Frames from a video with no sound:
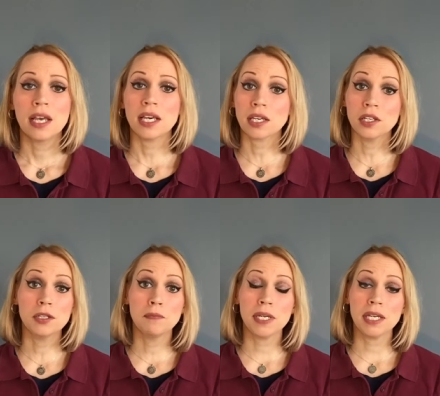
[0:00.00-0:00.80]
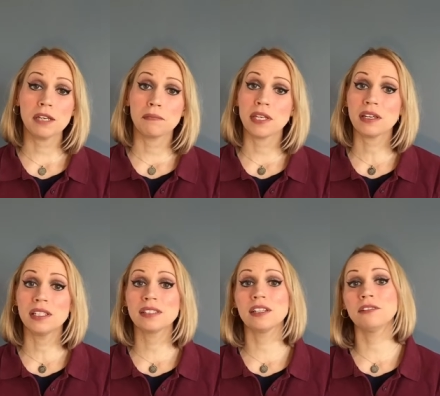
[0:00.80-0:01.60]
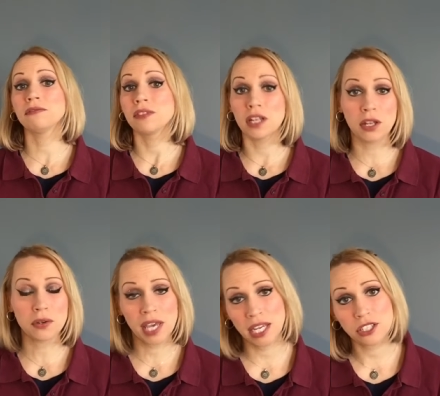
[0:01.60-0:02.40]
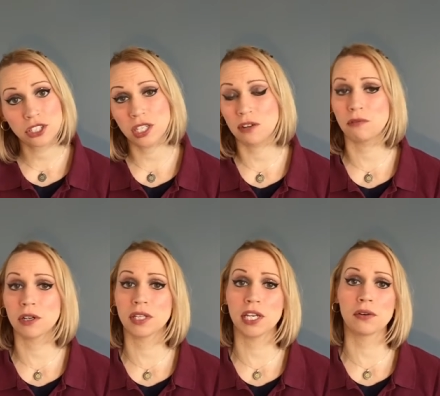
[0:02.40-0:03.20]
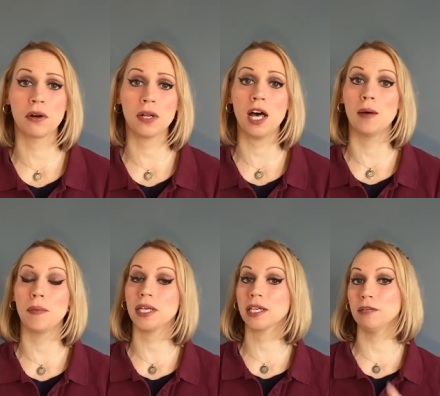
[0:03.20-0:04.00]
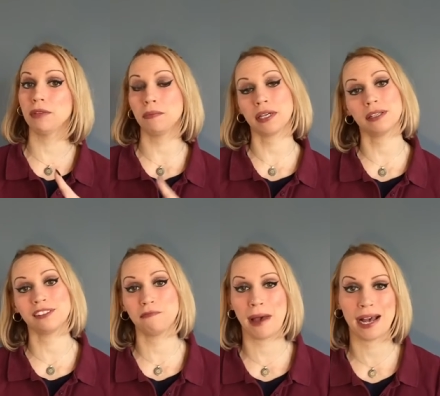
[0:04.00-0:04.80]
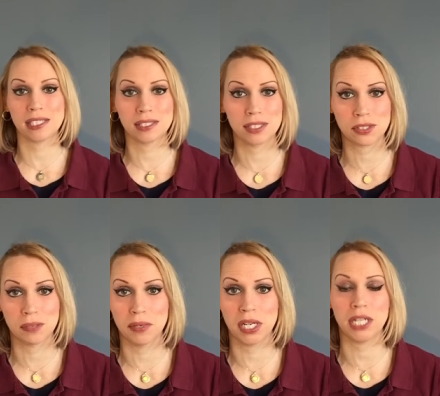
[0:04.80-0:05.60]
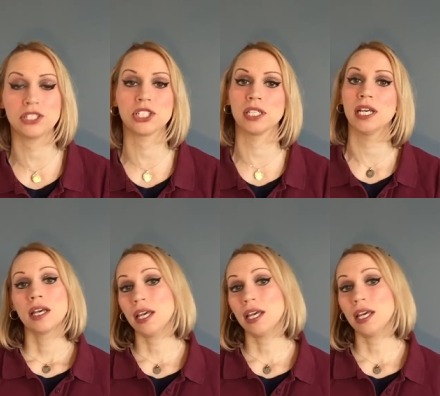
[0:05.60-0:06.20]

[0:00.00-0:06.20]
It could be because of the location of where they've grown up. It could be because of past discrimination.